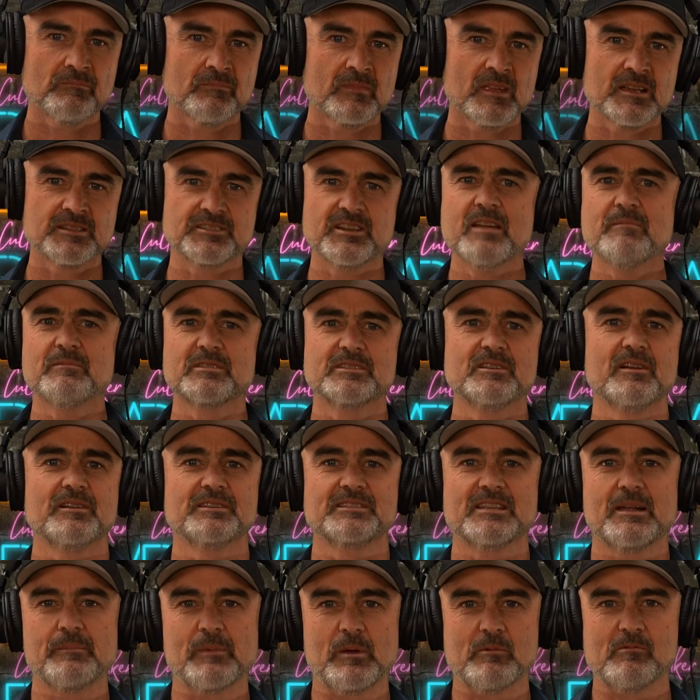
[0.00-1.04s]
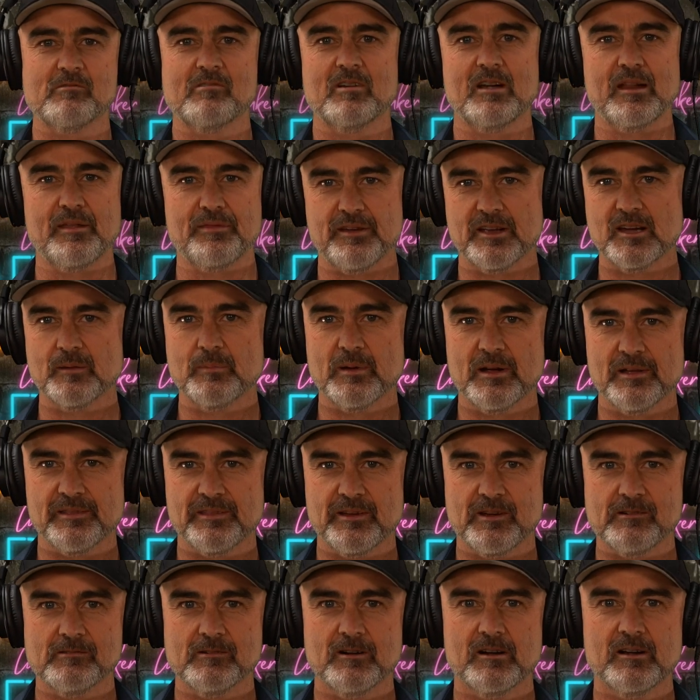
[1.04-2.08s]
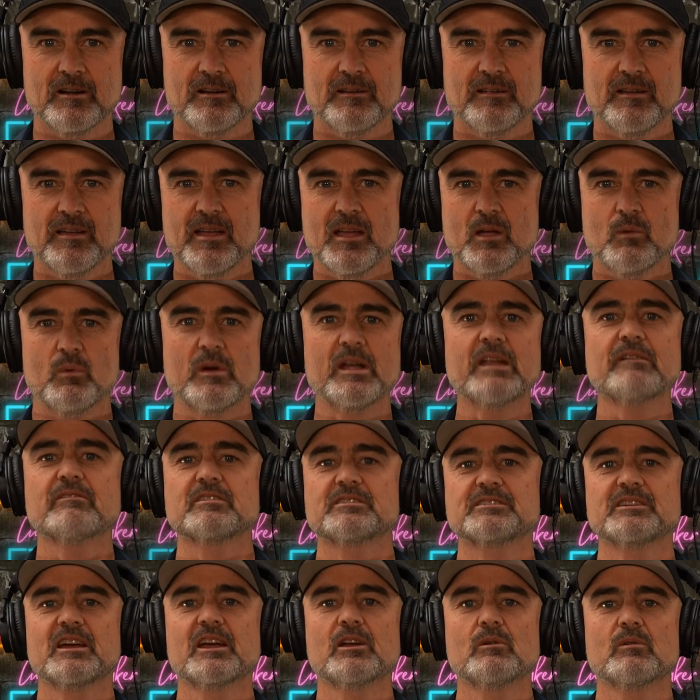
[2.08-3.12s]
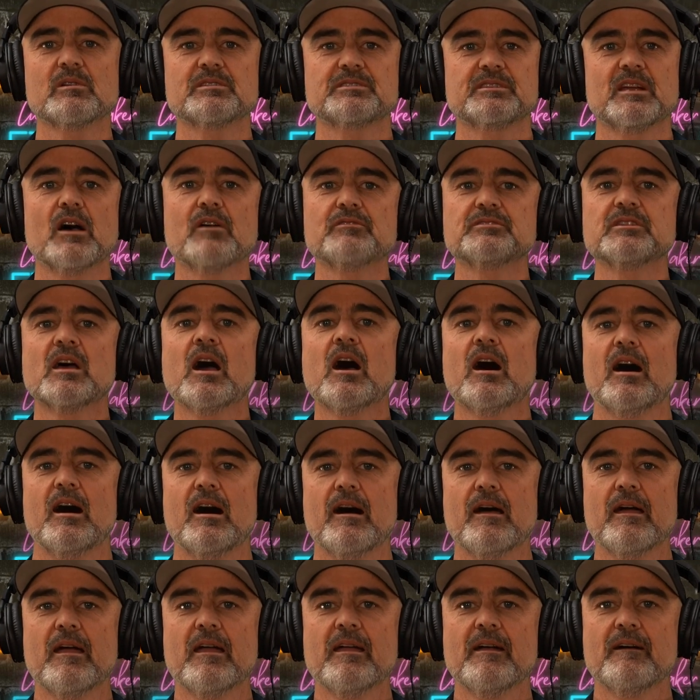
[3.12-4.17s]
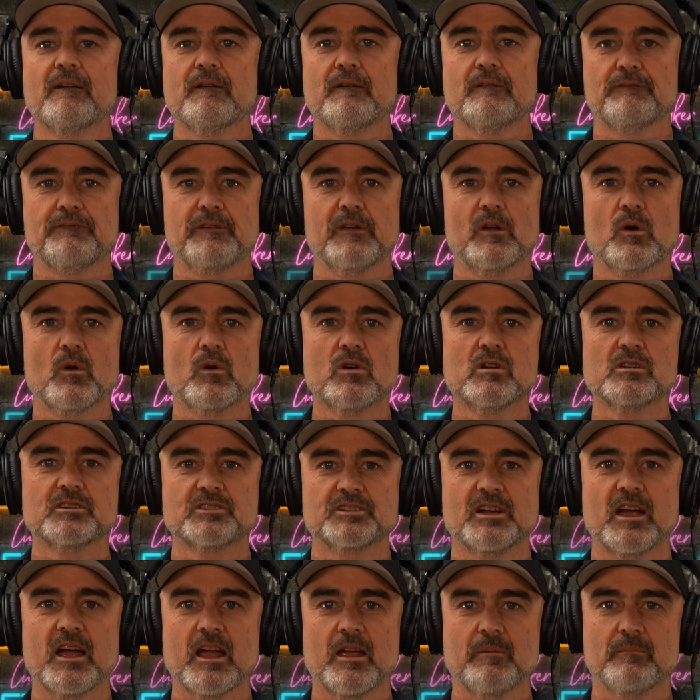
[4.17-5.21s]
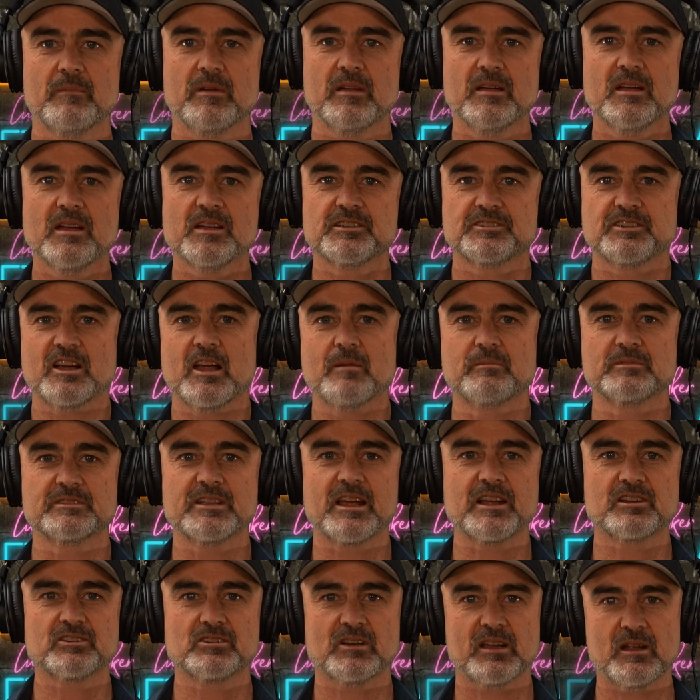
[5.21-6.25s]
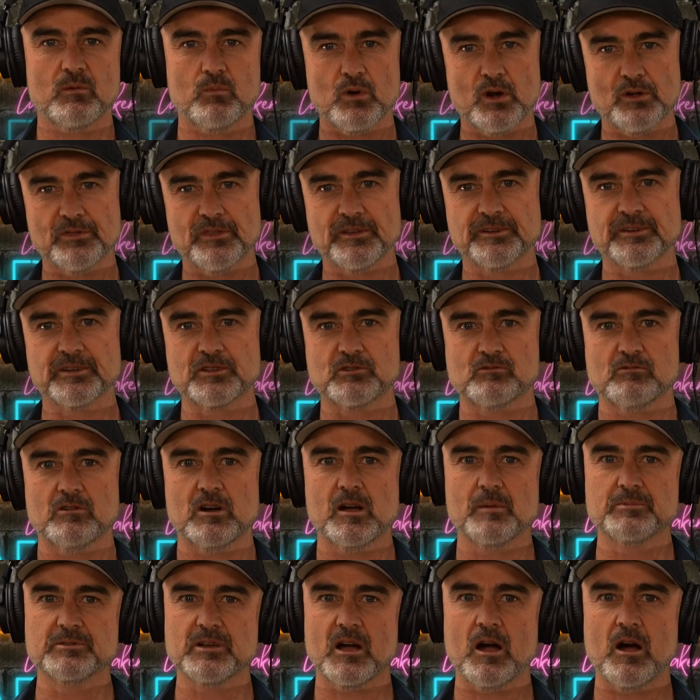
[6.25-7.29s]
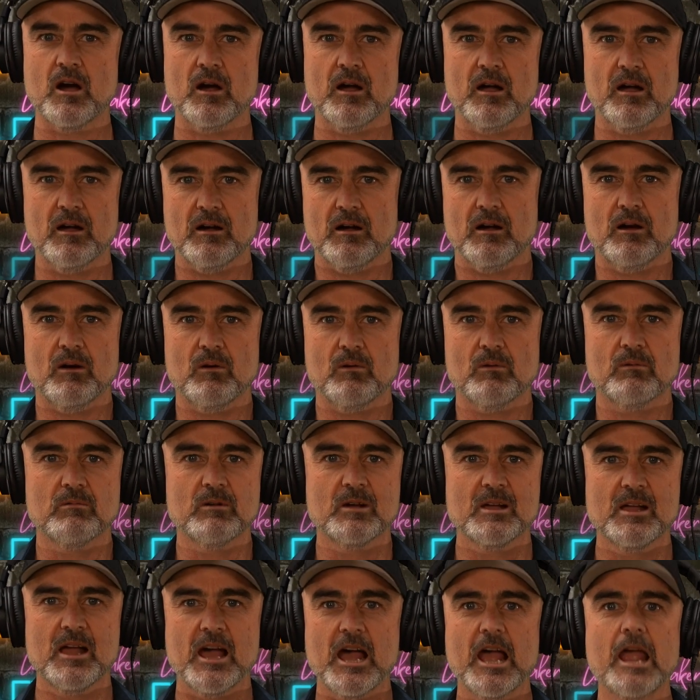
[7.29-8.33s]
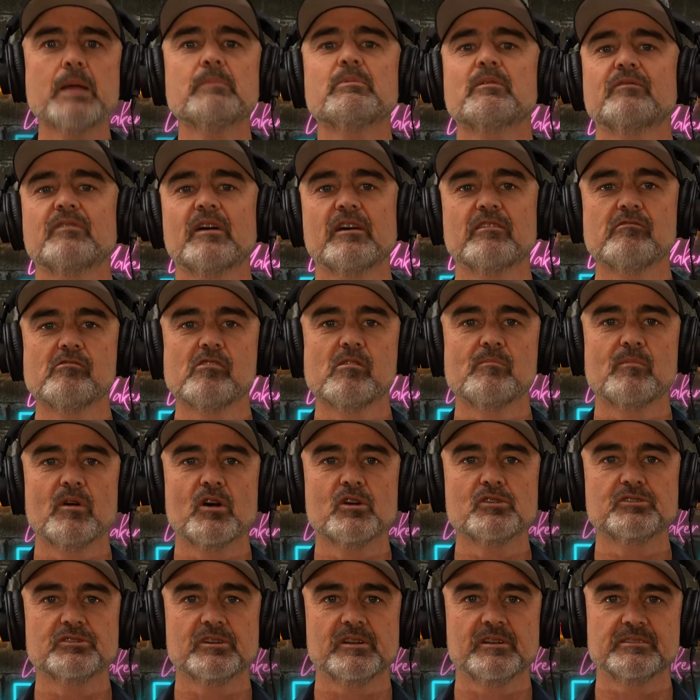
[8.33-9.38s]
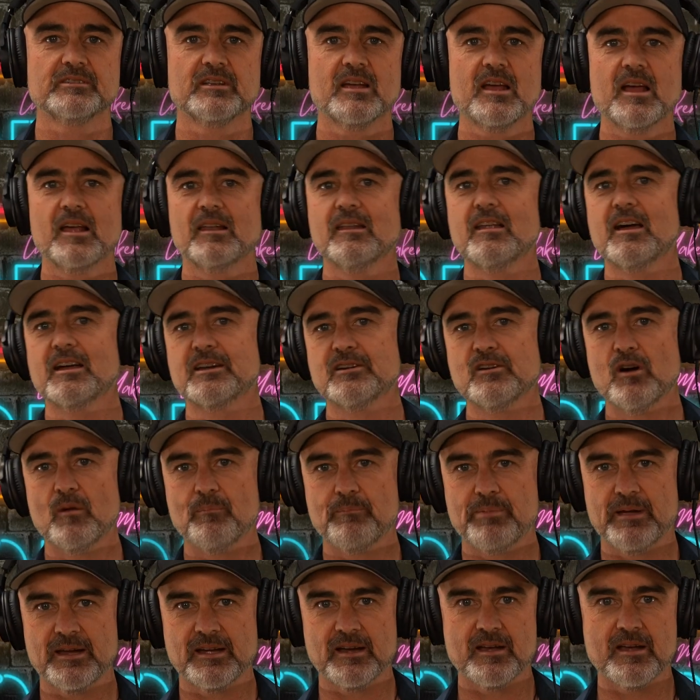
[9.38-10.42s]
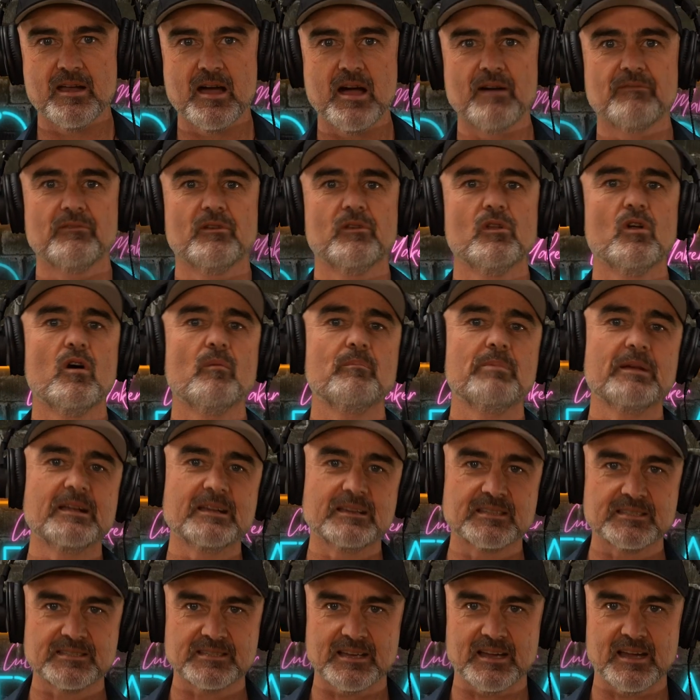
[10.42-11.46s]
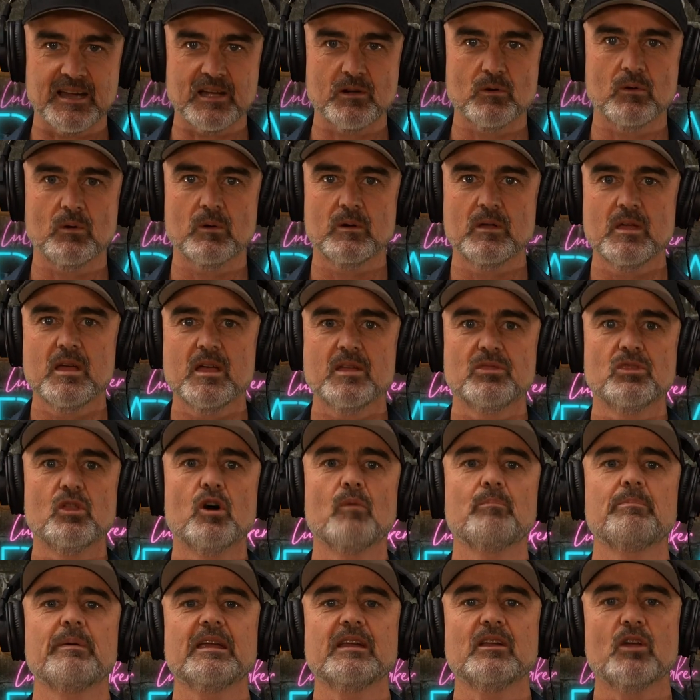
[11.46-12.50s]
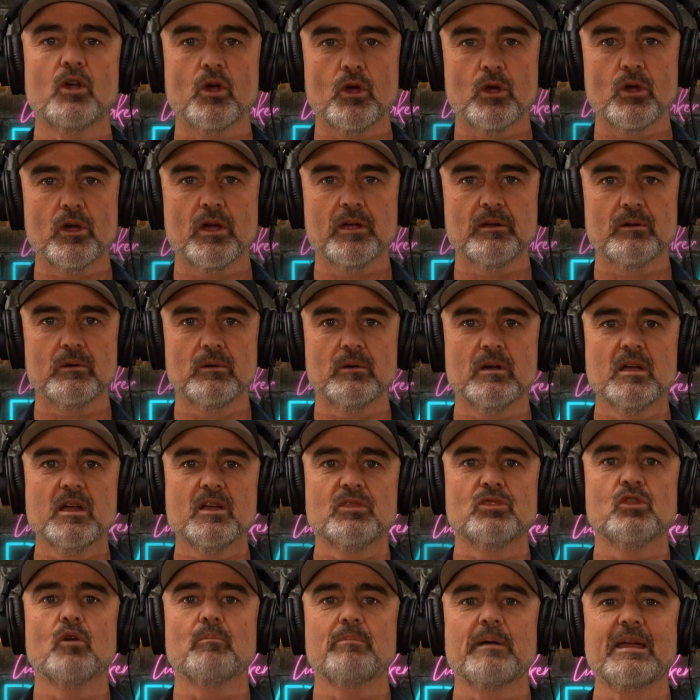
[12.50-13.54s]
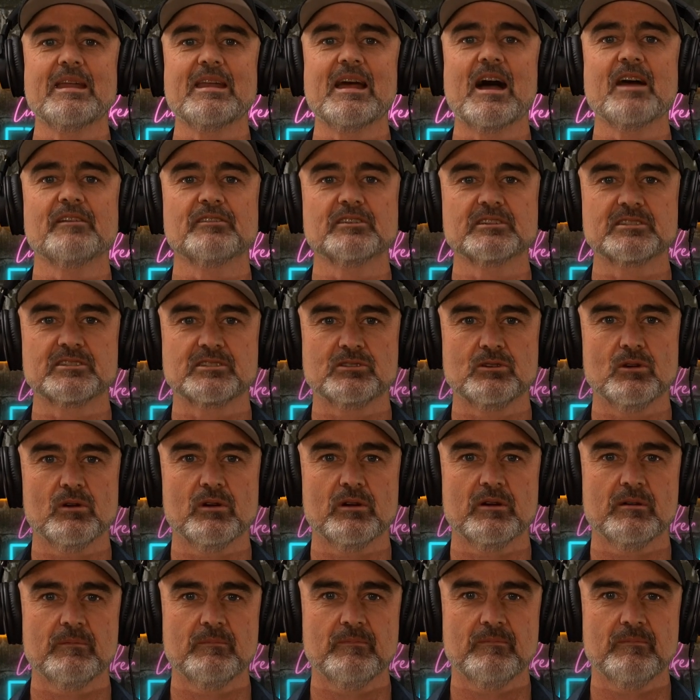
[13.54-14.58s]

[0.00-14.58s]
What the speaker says: Shame is not something we really think about though, right? We never say to ourselves, "I feel shame." Shame is actually a word that describes a whole heap of other emotions, like not being enough or not being seen or not being heard or not being understood.